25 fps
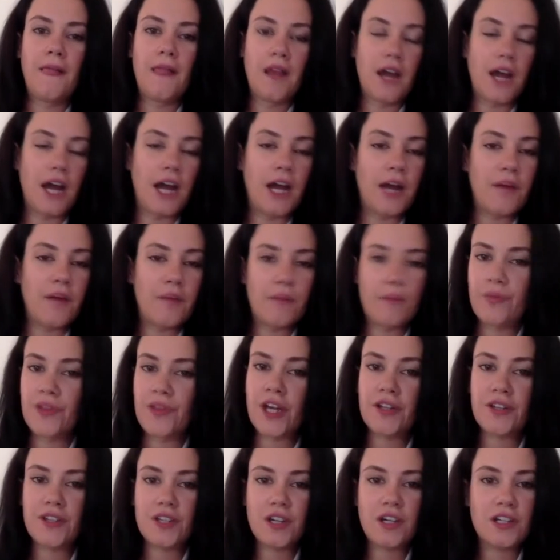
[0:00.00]
I'm
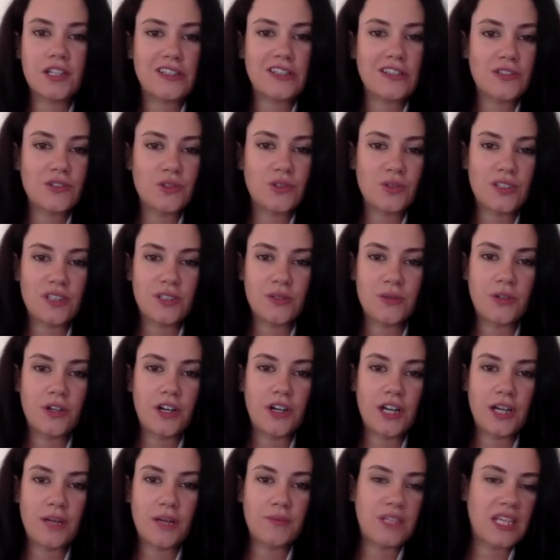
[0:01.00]
not talking to
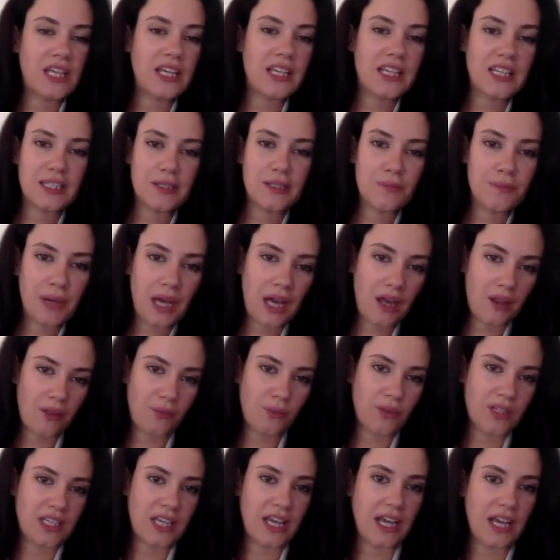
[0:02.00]
anyone. I'm taking a bath
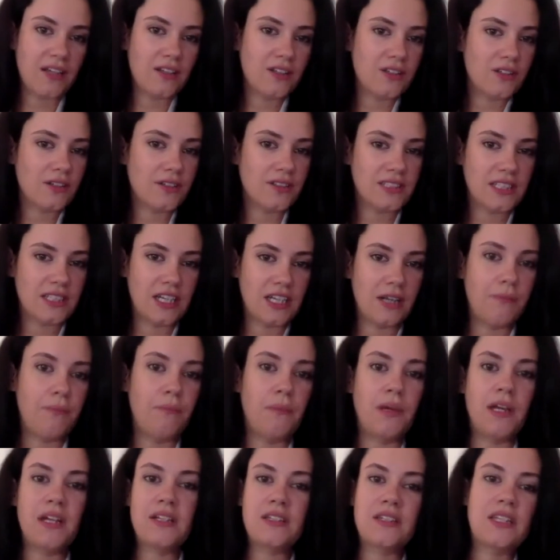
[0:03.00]
with candles and I'm
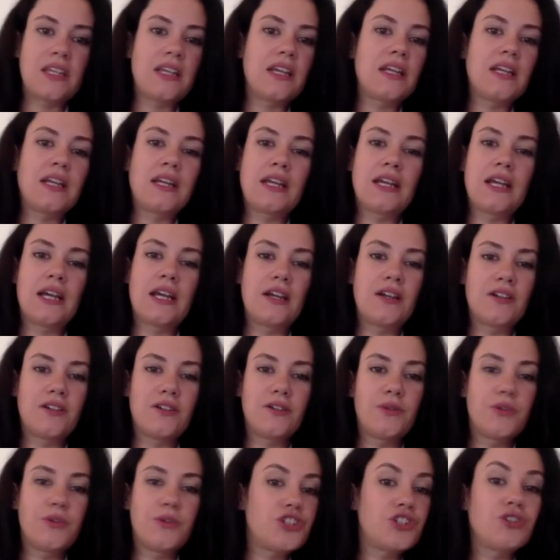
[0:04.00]
meditating. I don't
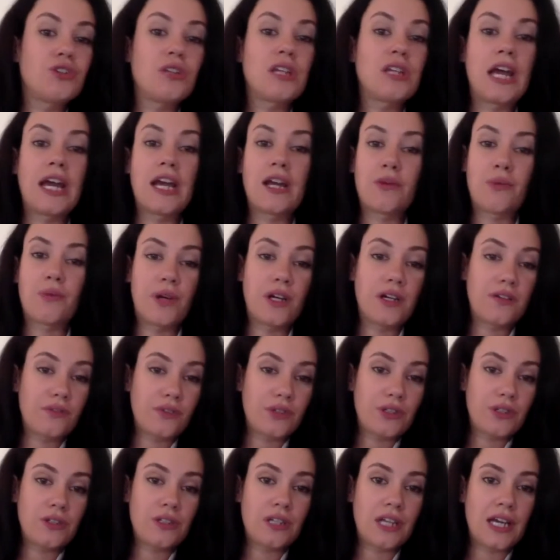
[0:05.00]
know what you like, whatever
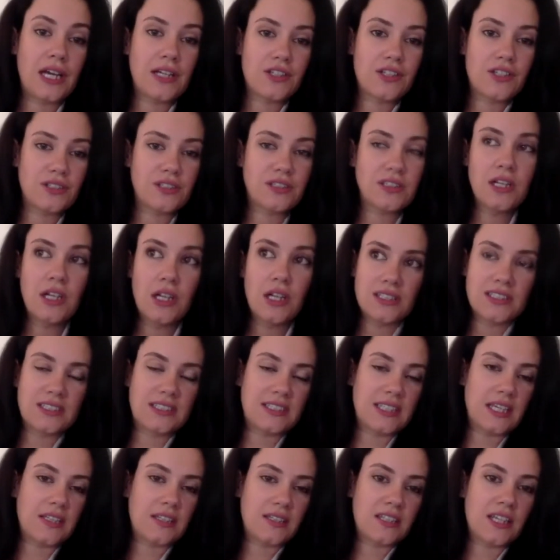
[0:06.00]
you like, just
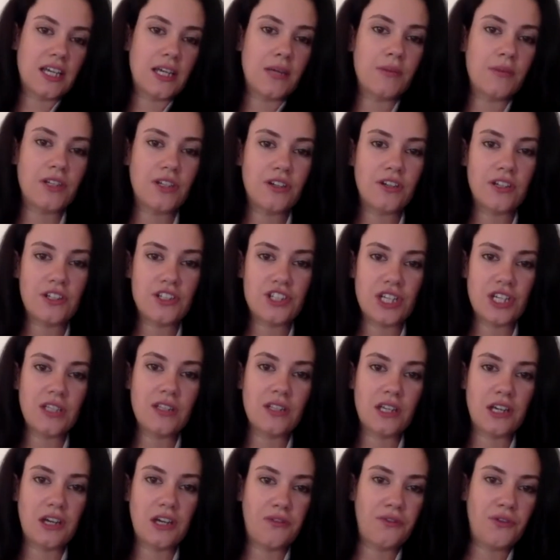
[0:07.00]
set time in your
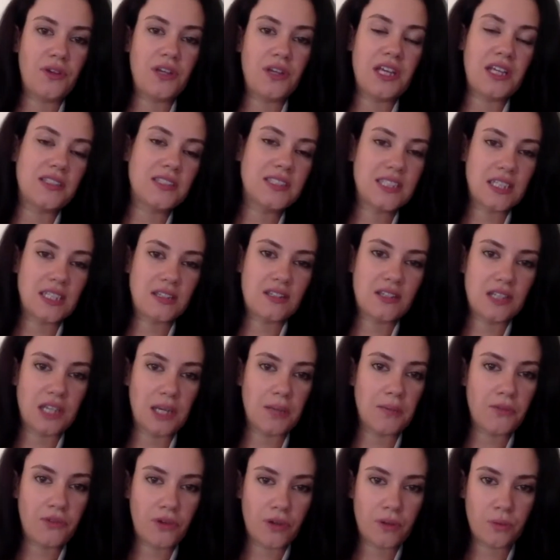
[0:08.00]
agenda. If you can set
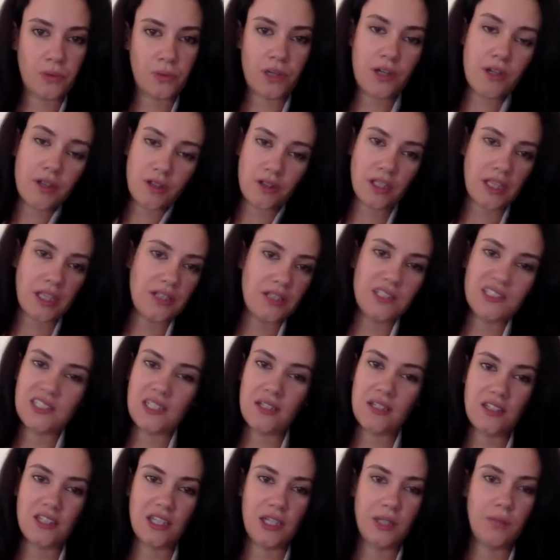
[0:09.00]
time for work, you can
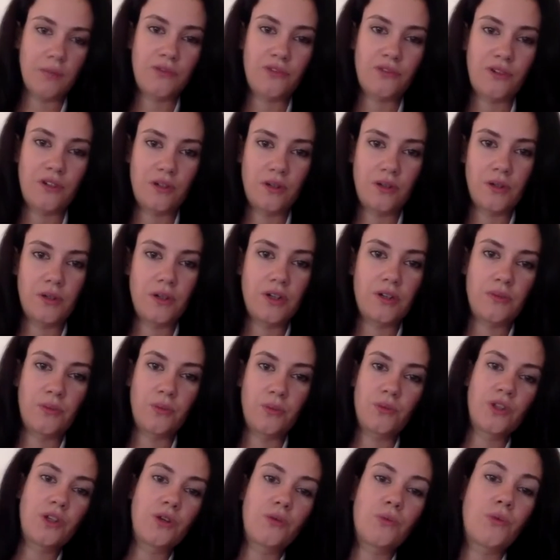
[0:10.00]
set time for
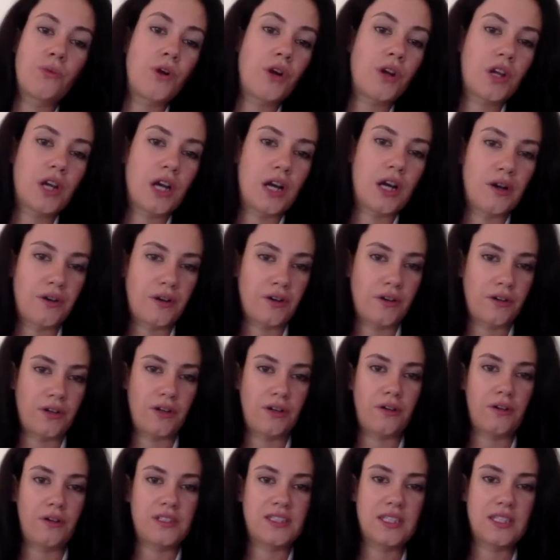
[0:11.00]
your workout or
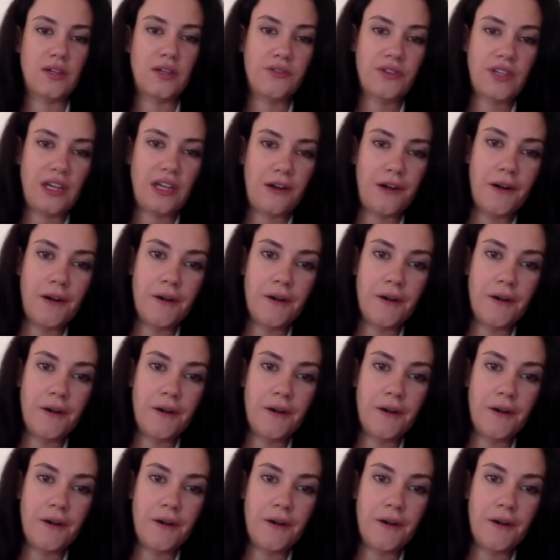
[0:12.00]
your self-care.